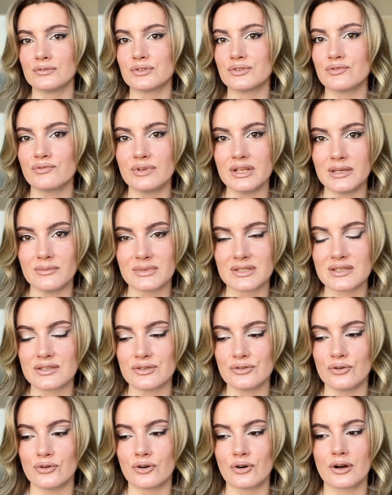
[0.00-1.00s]
dreams,
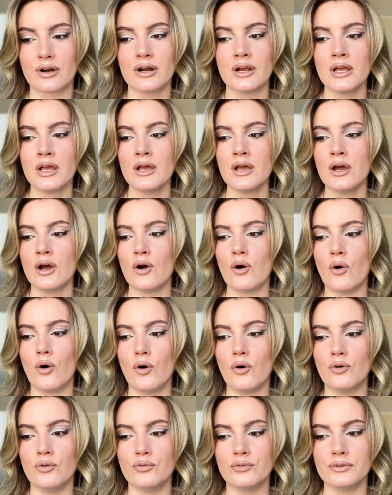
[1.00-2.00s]
your
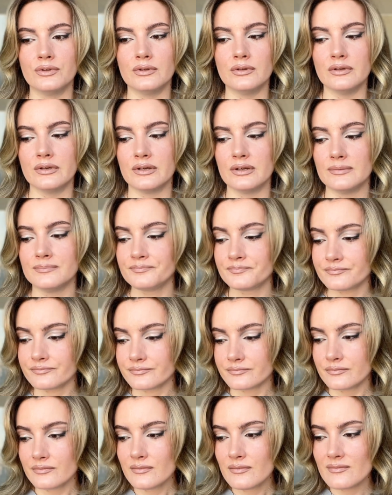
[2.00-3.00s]
own
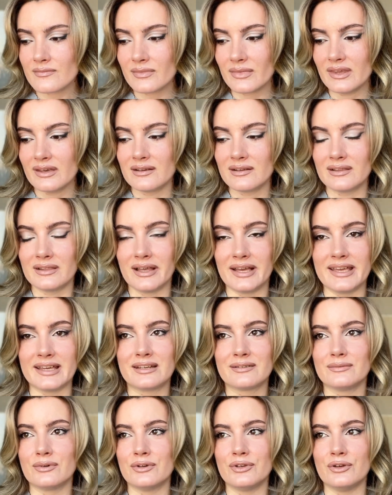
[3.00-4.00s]

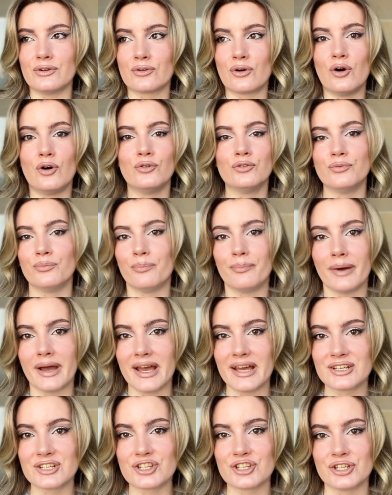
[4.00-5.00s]
like your own
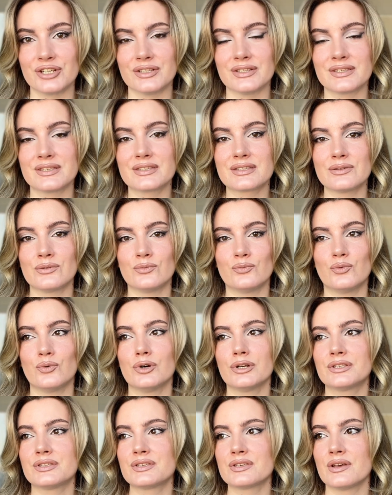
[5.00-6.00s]
passions.
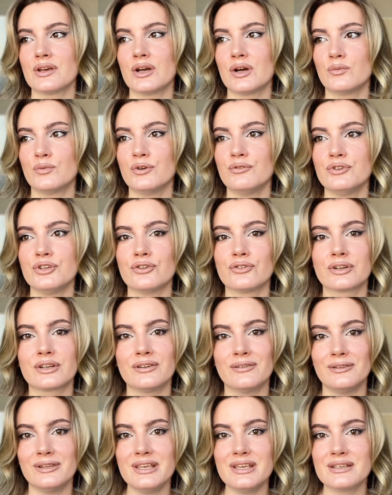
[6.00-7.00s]
What will your
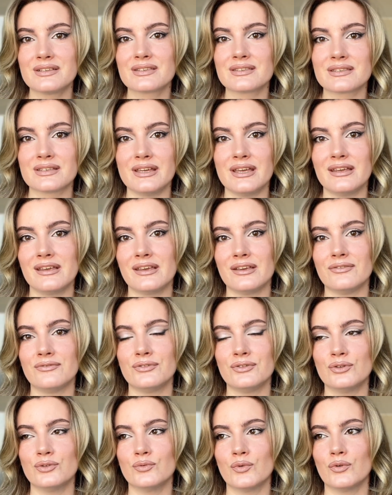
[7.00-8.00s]
colleagues say if
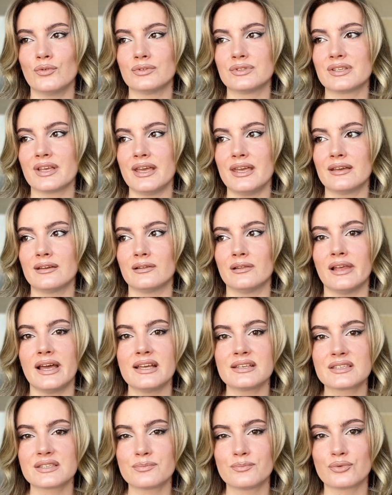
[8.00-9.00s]
you will take
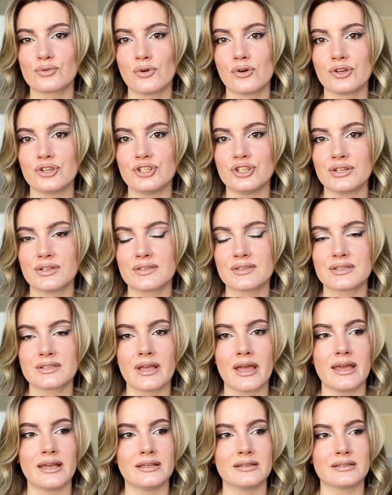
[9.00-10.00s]
less projects
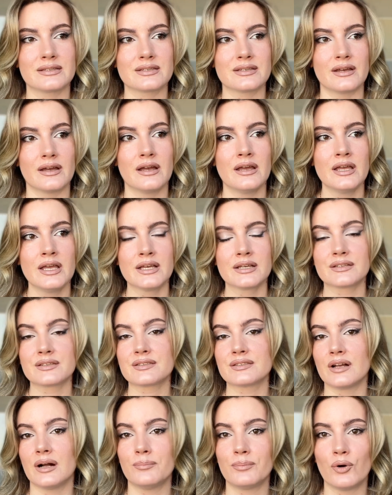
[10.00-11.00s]
and
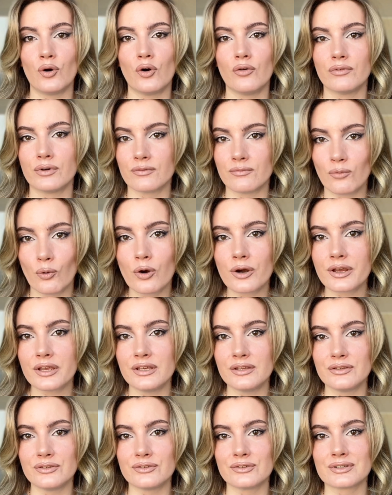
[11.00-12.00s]
stop
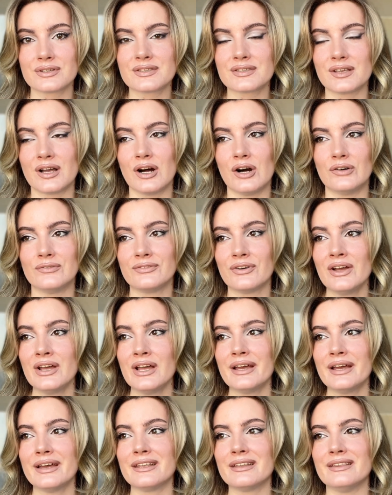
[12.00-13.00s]
overworking yourself?
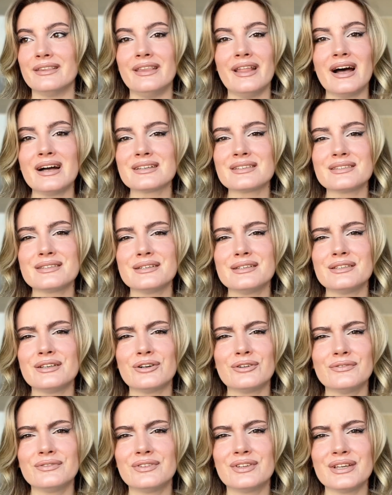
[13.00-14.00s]
Nothing
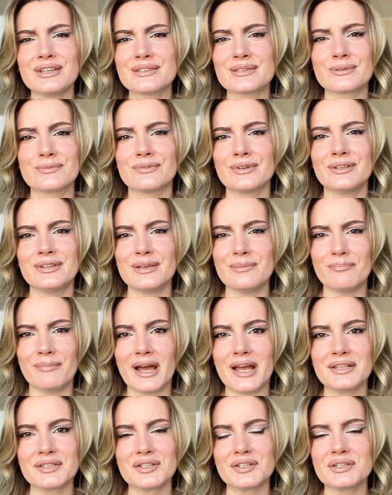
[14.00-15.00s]
of this really
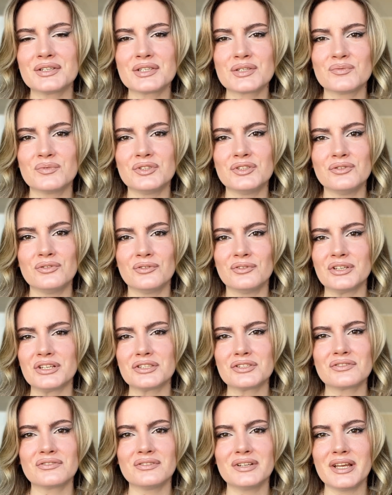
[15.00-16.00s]
matters when you
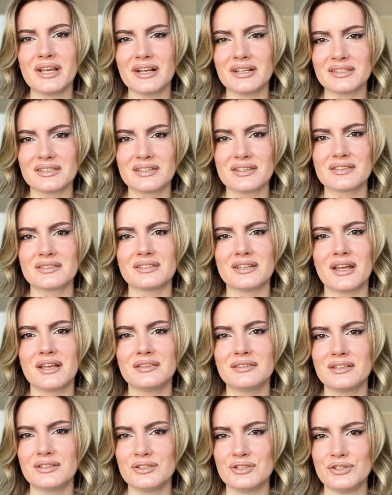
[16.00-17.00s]
literally
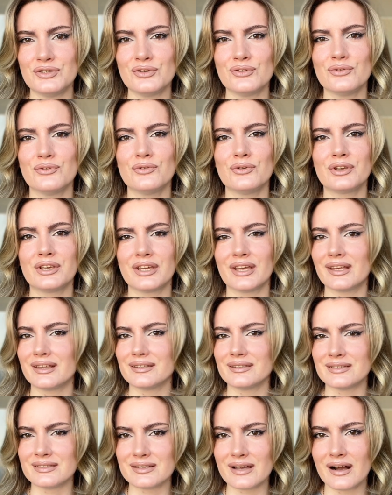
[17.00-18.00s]
understand that you
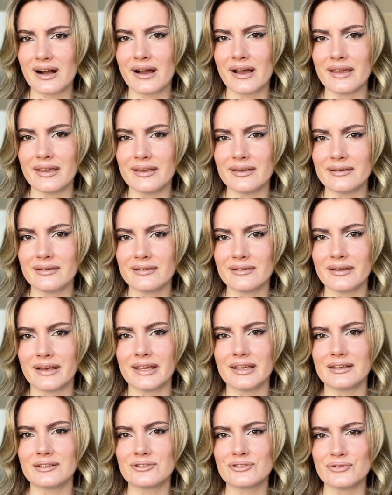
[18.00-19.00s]
can die
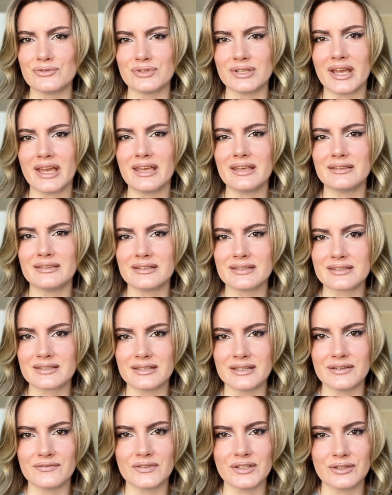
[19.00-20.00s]
like today, this
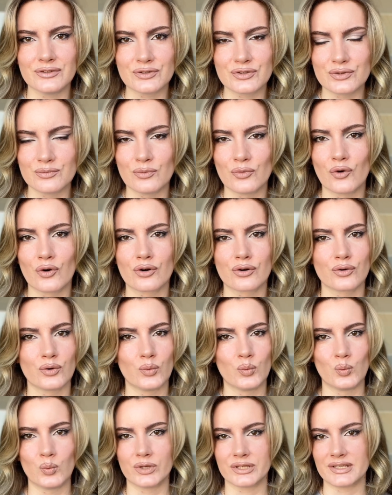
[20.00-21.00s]
evening,
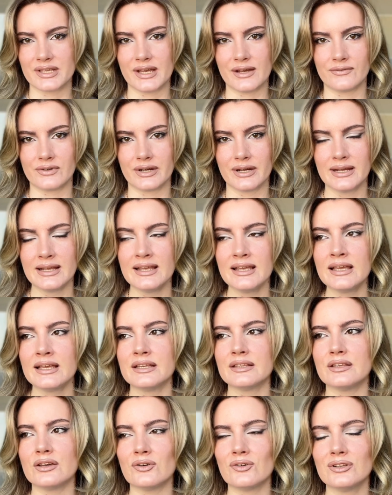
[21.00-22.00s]
tomorrow, whatever.
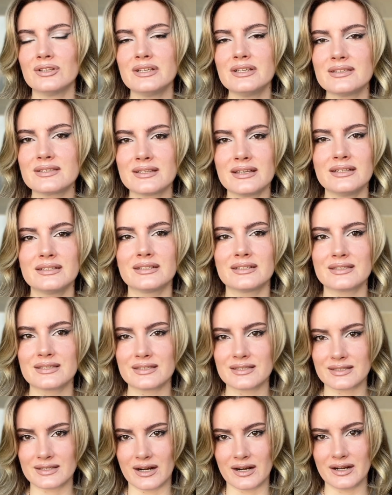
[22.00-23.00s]
The only thing that
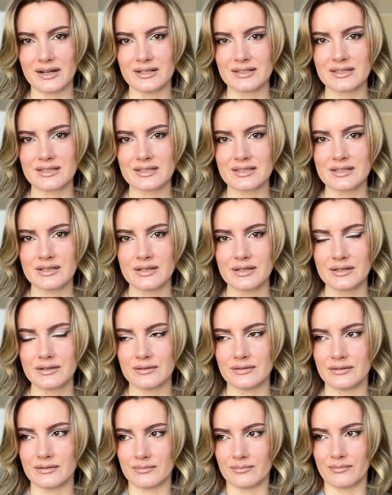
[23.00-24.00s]
starts
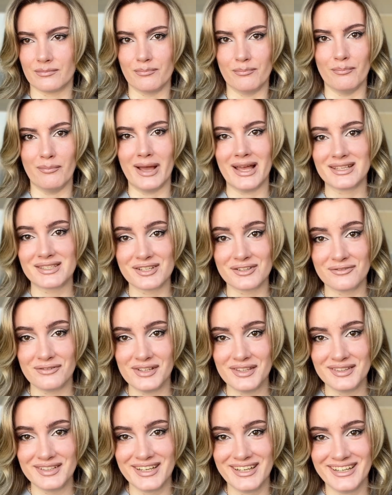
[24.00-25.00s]
mattering